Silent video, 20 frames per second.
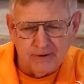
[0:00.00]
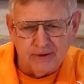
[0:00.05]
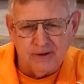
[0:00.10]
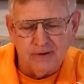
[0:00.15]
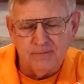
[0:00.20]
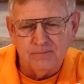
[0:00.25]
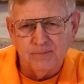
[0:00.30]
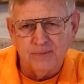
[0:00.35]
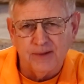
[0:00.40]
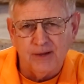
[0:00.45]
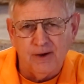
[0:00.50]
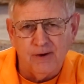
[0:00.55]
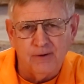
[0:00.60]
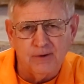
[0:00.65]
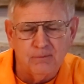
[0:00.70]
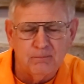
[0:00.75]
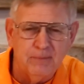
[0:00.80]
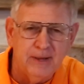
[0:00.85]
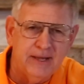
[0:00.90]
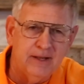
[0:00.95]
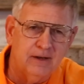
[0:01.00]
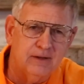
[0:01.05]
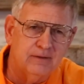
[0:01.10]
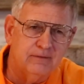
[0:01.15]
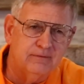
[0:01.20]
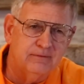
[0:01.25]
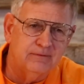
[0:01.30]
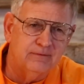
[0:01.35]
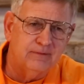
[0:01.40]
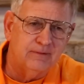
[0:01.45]
on a bale
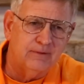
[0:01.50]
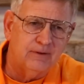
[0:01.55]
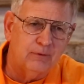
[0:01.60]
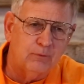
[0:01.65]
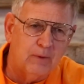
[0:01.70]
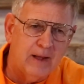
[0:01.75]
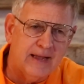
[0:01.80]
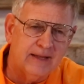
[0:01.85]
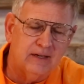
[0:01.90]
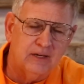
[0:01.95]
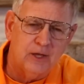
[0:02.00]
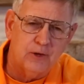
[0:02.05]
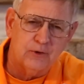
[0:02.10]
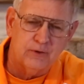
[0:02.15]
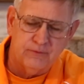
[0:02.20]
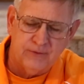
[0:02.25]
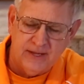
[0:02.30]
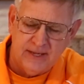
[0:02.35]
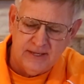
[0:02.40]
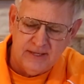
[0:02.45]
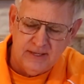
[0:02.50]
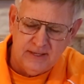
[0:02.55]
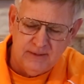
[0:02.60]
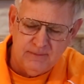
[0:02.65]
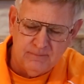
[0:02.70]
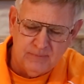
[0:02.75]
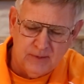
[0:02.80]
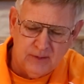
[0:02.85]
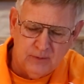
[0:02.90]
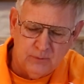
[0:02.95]
of wagon load of
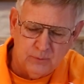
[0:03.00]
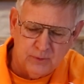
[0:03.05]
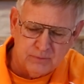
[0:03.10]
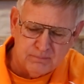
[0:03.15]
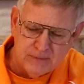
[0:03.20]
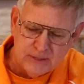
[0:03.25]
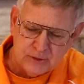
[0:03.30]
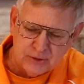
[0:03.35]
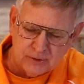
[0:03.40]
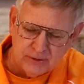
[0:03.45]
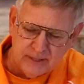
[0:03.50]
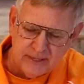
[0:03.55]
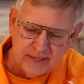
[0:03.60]
hay with Mr.